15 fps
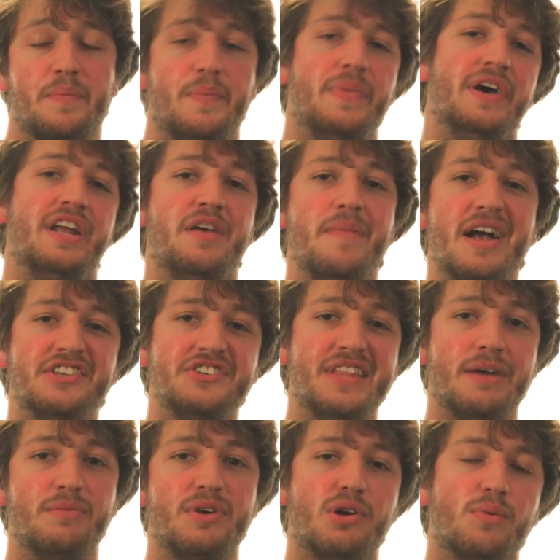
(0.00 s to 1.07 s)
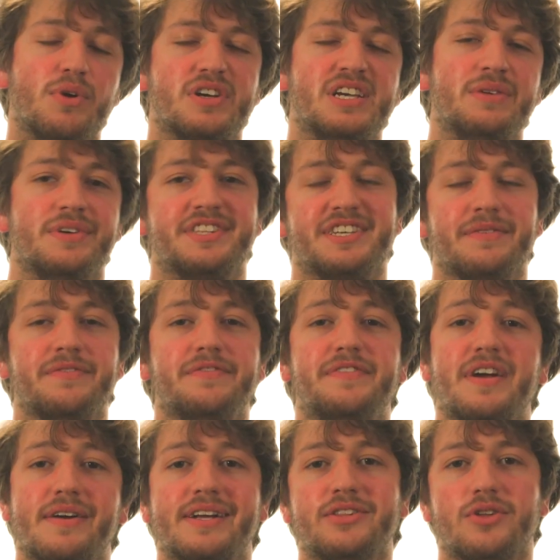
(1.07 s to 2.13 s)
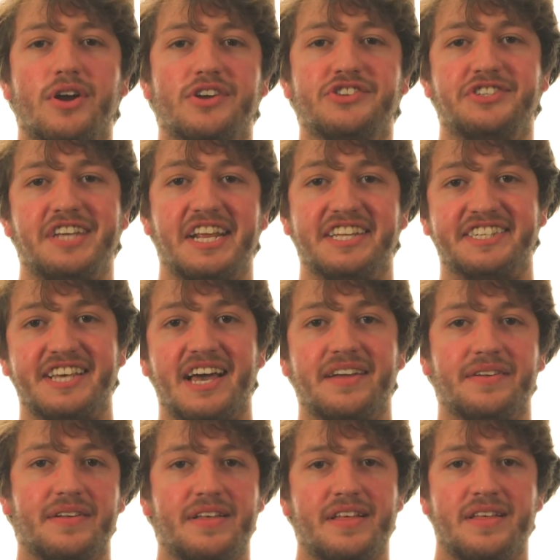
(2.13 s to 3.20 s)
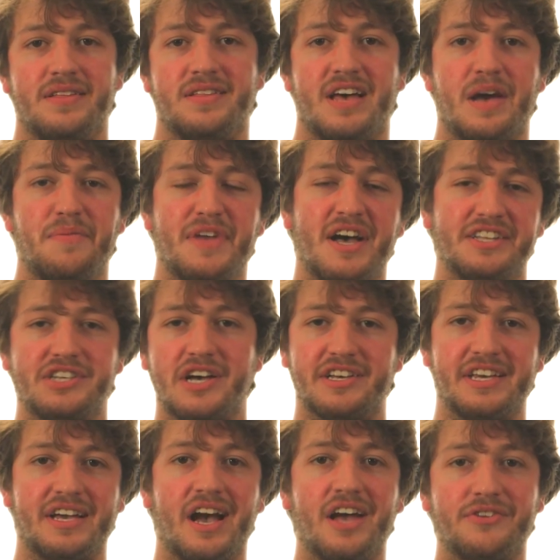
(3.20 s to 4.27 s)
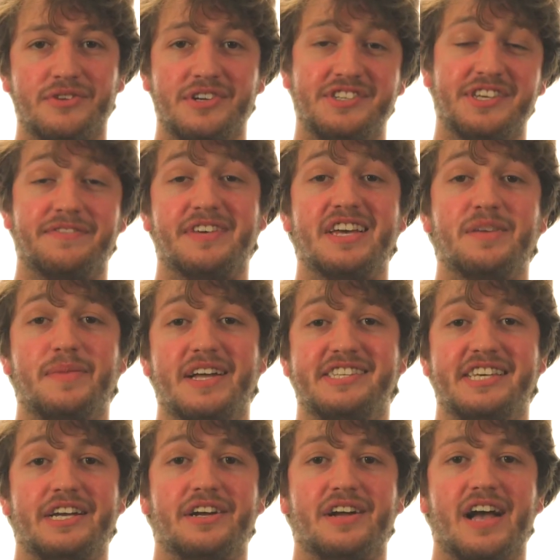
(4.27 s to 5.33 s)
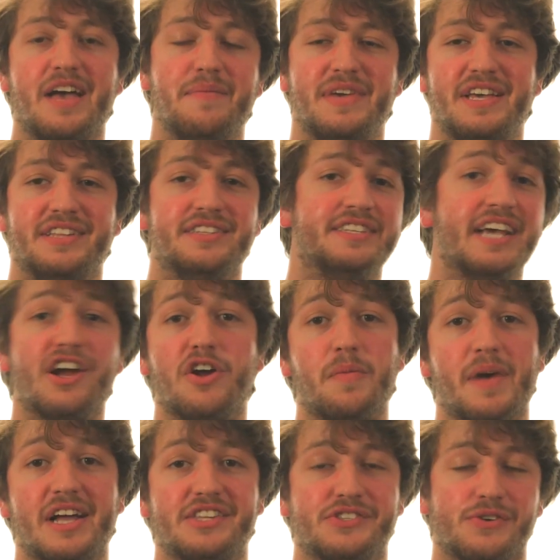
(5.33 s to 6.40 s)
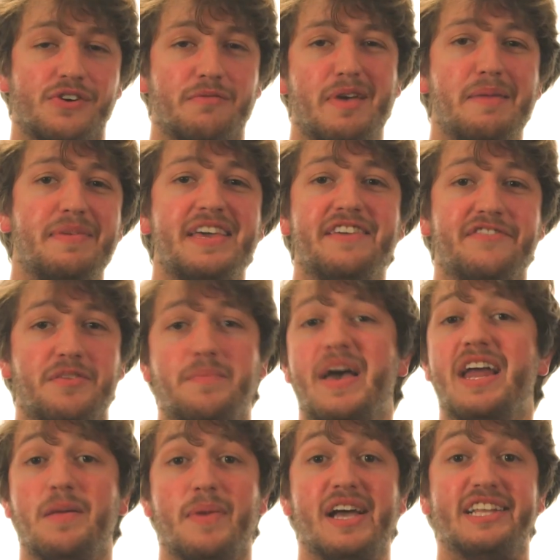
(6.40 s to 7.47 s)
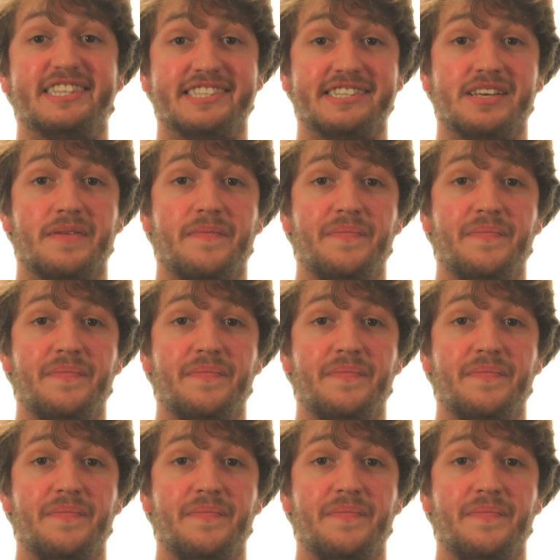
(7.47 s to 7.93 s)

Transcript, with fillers: But imagine that we were working with some very large data set. I'm not talking hundreds of gigabytes here, I mean terabytes, or maybe even petabytes.